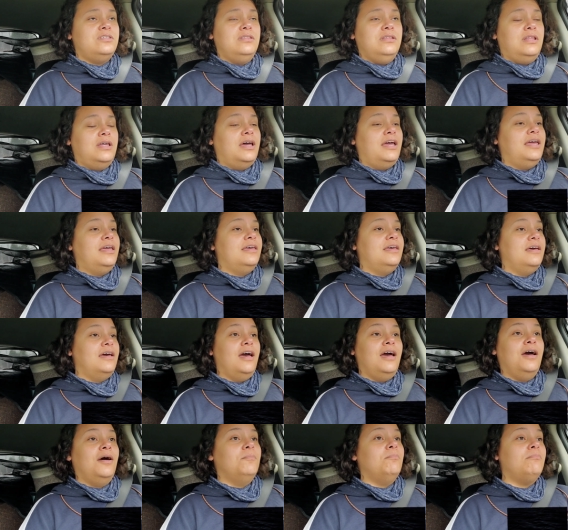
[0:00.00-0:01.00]
Like,
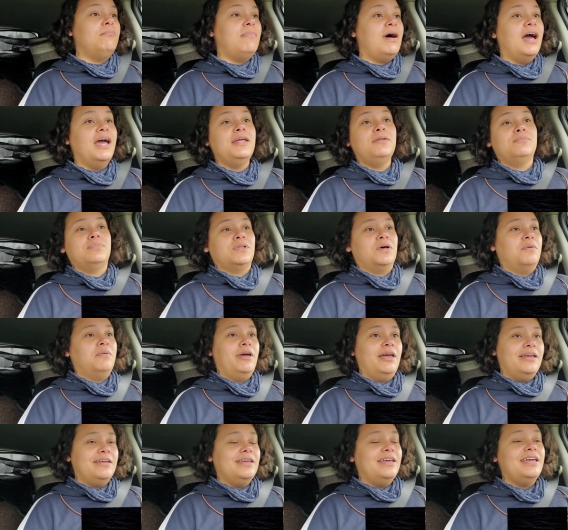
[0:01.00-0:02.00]

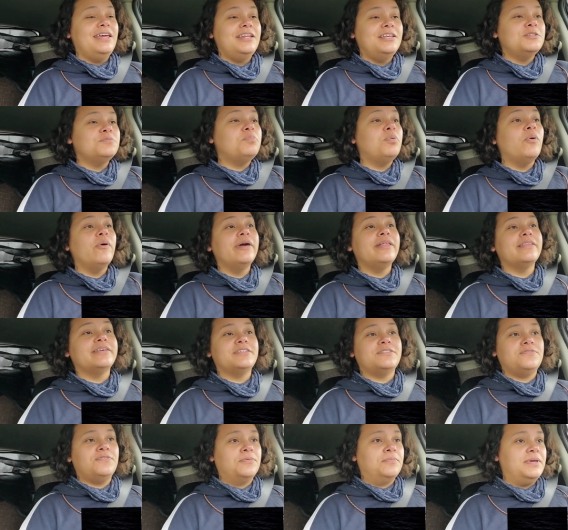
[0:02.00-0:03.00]
mind-blowing. It is
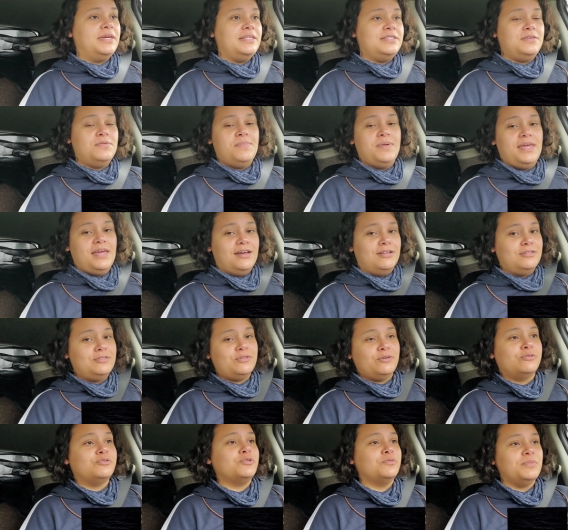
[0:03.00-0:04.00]
pointless for me to be on
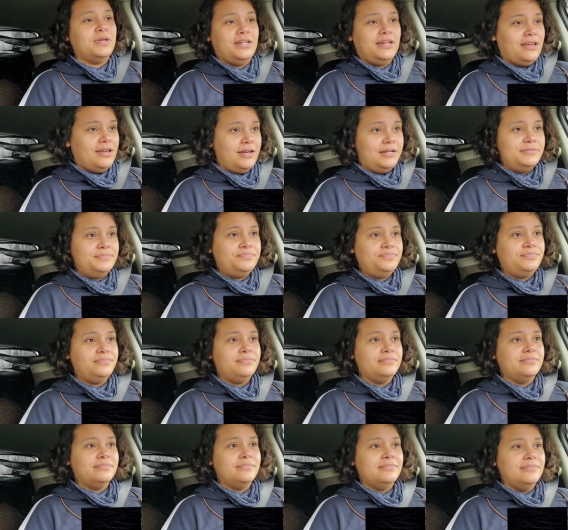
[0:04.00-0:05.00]
social media.
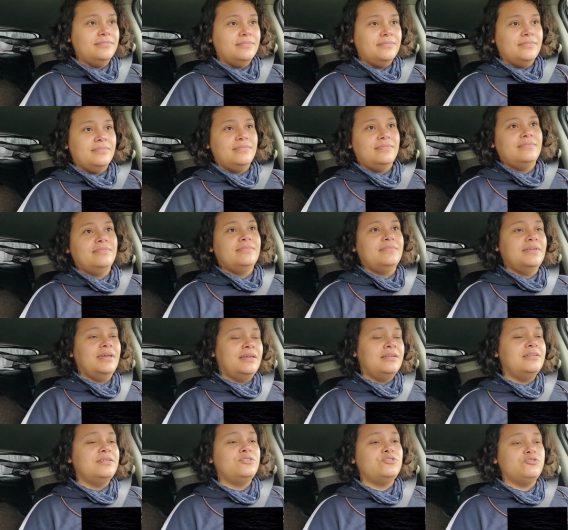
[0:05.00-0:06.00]

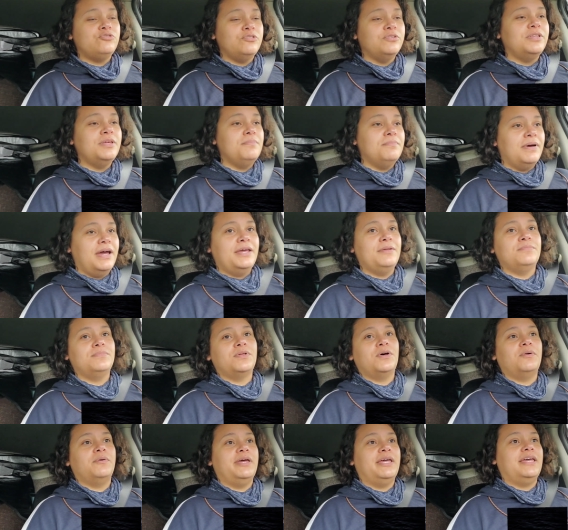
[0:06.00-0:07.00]
It is truly
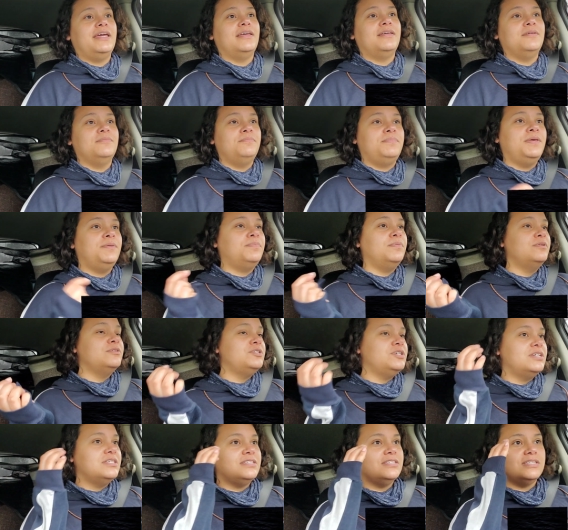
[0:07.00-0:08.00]
mind-blowing. People
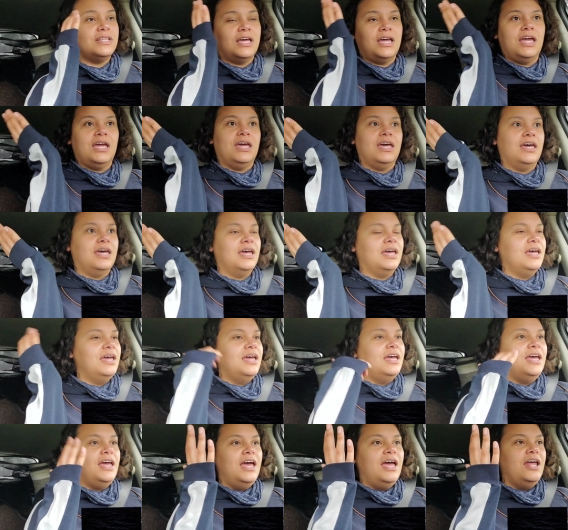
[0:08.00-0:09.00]
just like,
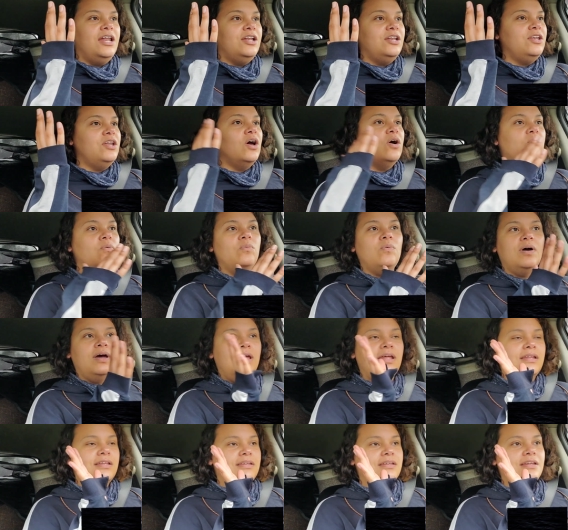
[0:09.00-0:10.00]
no
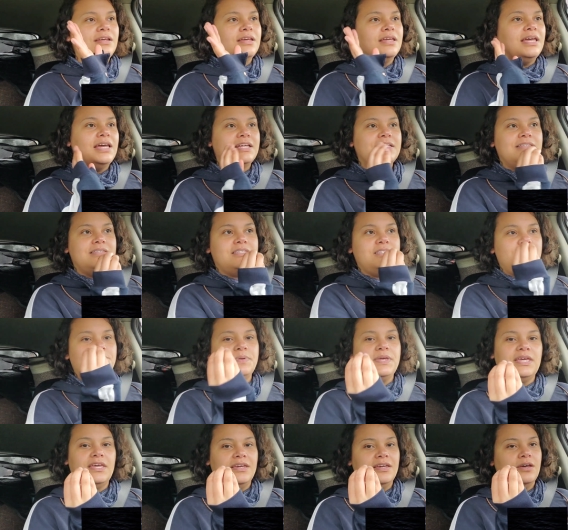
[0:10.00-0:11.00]
one can
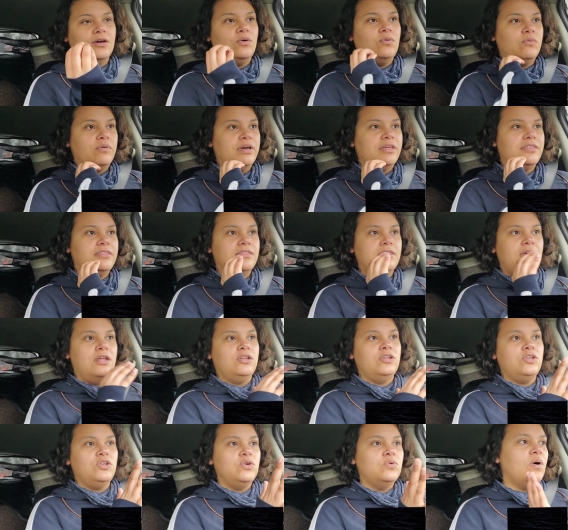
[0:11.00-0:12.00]
speak with
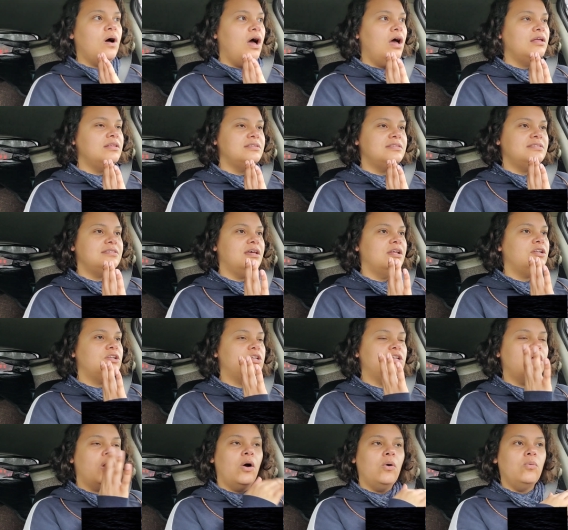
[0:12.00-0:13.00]
nuance.
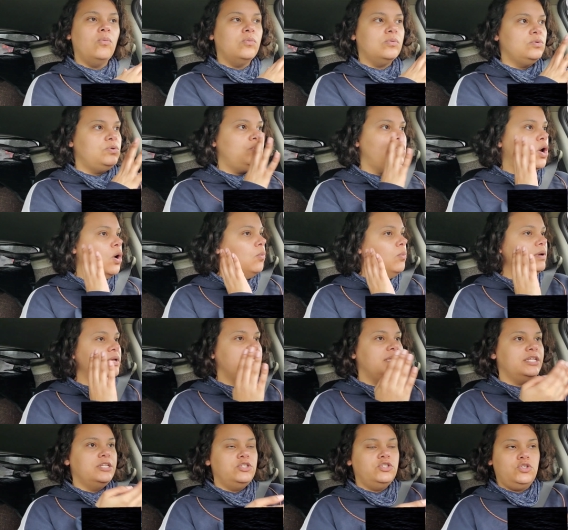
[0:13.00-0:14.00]
No
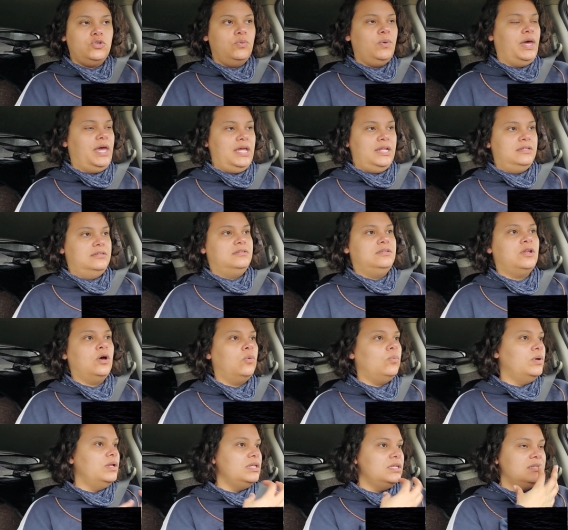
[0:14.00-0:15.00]
one can do it. No
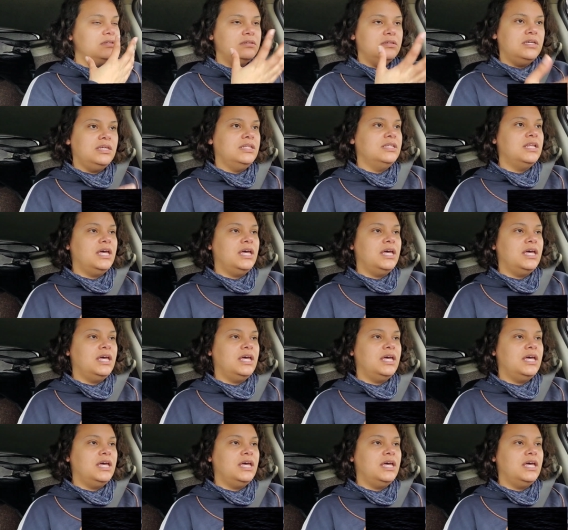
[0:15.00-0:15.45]
one